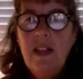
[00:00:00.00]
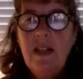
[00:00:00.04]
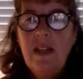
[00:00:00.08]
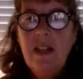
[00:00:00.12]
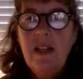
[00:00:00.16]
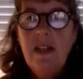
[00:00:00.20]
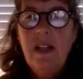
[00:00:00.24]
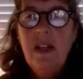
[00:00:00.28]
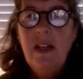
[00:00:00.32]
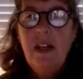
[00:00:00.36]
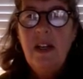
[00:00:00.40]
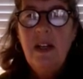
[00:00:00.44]

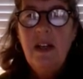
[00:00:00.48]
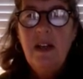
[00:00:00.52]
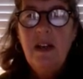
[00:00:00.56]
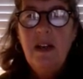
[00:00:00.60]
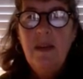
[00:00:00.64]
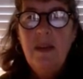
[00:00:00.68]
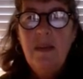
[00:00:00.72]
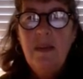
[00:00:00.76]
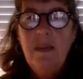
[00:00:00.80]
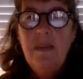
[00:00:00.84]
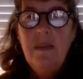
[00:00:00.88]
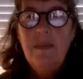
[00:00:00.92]

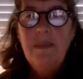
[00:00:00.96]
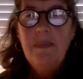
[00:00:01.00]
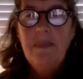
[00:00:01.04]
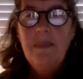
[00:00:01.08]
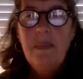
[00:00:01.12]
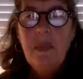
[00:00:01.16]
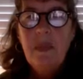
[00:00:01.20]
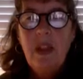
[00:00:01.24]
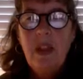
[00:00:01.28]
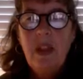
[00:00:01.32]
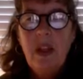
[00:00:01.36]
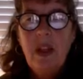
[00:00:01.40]

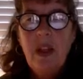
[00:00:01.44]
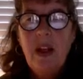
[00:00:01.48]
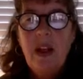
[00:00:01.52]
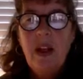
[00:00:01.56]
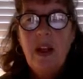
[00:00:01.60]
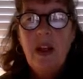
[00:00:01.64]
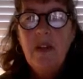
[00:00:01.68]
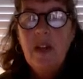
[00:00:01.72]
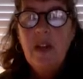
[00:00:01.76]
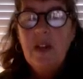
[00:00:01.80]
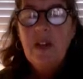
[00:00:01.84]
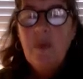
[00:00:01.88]

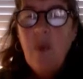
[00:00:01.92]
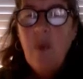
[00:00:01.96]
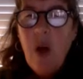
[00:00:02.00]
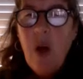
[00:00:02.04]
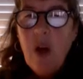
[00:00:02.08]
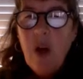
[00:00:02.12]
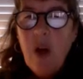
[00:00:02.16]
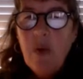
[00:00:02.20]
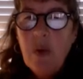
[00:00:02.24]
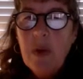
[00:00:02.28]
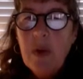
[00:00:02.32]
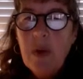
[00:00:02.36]

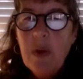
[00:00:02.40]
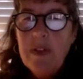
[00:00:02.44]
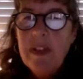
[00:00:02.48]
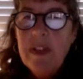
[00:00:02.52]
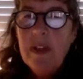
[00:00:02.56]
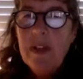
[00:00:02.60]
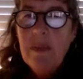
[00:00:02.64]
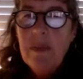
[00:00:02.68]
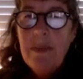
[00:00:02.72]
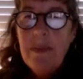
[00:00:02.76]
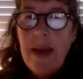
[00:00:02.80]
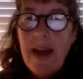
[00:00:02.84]
while we're still
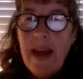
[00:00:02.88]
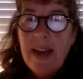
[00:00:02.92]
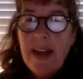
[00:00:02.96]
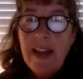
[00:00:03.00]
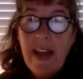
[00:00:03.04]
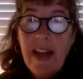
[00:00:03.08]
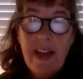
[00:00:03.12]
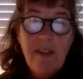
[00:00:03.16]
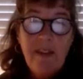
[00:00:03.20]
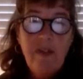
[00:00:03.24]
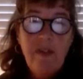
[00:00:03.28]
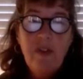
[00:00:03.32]
back
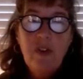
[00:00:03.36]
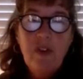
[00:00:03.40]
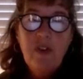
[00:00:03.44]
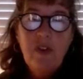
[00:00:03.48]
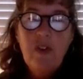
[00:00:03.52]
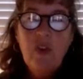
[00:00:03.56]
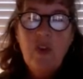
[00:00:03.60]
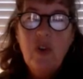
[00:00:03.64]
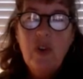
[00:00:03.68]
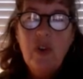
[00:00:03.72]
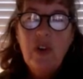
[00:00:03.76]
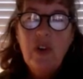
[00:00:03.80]
at first
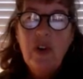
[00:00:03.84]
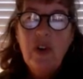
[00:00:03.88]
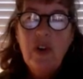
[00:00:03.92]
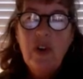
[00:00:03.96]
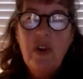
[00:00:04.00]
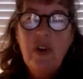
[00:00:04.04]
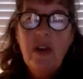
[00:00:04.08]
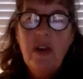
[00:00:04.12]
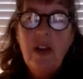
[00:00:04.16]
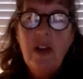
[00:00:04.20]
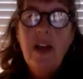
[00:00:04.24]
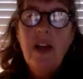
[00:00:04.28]
order,
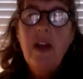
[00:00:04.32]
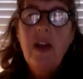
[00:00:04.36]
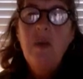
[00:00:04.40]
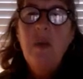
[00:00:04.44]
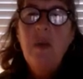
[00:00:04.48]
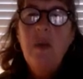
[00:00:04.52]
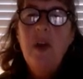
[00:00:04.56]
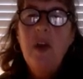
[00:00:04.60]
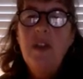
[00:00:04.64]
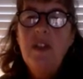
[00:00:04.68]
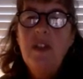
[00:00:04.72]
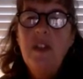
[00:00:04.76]
I
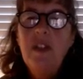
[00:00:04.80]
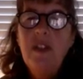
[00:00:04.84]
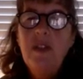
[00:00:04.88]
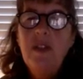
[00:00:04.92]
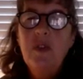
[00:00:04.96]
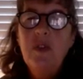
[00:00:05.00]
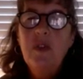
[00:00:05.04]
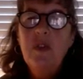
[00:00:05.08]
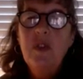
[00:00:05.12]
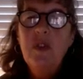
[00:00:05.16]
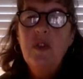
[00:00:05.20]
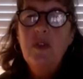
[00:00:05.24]
want you
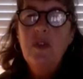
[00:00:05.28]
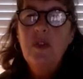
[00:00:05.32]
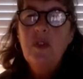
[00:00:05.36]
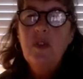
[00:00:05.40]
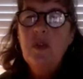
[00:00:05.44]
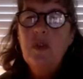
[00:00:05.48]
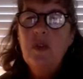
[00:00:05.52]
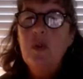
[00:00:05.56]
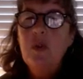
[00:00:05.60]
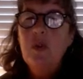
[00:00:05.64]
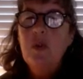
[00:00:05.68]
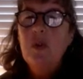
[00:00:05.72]

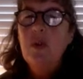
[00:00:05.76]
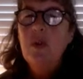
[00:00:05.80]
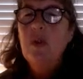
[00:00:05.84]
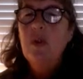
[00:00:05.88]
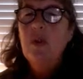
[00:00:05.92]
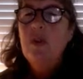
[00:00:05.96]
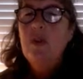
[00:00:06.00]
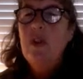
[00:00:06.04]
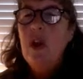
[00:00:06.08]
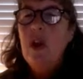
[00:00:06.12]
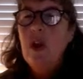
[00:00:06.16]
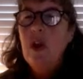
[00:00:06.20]
to
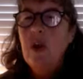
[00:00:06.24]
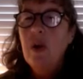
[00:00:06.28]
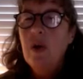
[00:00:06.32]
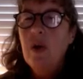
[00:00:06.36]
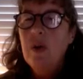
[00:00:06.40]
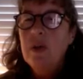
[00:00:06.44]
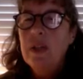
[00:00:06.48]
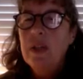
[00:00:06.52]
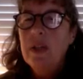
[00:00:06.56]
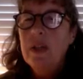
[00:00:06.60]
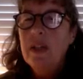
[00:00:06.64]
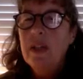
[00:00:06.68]

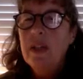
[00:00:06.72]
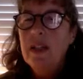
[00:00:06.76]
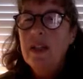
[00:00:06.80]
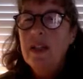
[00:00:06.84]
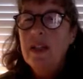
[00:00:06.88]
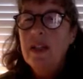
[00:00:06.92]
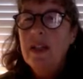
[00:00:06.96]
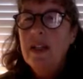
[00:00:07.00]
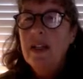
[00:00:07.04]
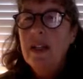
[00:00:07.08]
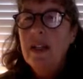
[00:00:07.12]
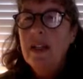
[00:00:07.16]
note
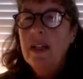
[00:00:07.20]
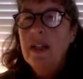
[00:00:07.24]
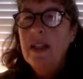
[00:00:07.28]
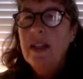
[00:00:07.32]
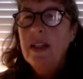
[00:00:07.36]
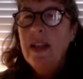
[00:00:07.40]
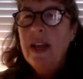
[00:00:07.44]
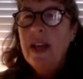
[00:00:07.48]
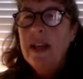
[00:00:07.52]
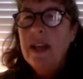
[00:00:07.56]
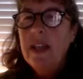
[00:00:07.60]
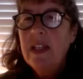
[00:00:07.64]

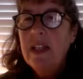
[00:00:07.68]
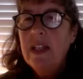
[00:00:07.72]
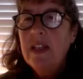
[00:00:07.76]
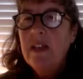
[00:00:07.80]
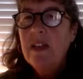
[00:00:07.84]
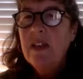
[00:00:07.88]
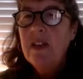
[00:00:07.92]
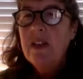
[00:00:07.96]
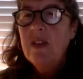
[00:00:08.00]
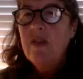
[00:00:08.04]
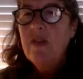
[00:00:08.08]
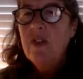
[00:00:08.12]
that in
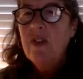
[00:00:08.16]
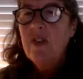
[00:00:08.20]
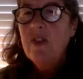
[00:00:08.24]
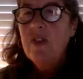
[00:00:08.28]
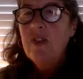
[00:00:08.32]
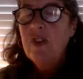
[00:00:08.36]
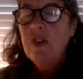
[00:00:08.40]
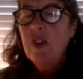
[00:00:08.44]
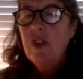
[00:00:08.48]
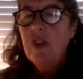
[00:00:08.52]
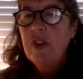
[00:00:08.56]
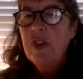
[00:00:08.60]
this first
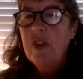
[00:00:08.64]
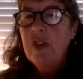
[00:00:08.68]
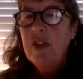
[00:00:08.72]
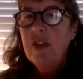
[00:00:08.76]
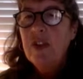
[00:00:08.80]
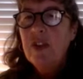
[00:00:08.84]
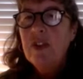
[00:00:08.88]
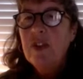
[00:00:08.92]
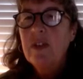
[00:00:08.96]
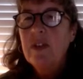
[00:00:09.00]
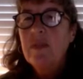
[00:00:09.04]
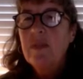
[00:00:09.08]

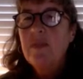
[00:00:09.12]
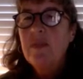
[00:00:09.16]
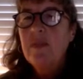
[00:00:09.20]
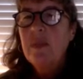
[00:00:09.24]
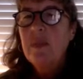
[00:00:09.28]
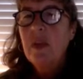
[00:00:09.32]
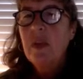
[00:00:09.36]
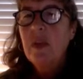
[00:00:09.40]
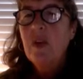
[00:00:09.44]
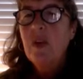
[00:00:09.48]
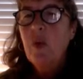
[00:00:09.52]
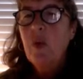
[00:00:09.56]
order
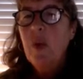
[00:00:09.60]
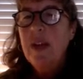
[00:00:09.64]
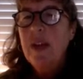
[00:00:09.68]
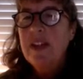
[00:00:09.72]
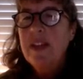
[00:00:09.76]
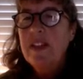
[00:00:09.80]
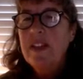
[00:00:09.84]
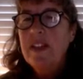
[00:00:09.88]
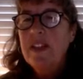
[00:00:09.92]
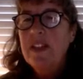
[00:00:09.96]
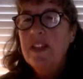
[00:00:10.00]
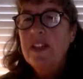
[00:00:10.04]

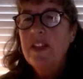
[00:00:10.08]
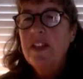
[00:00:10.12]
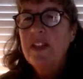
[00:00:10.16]
equation,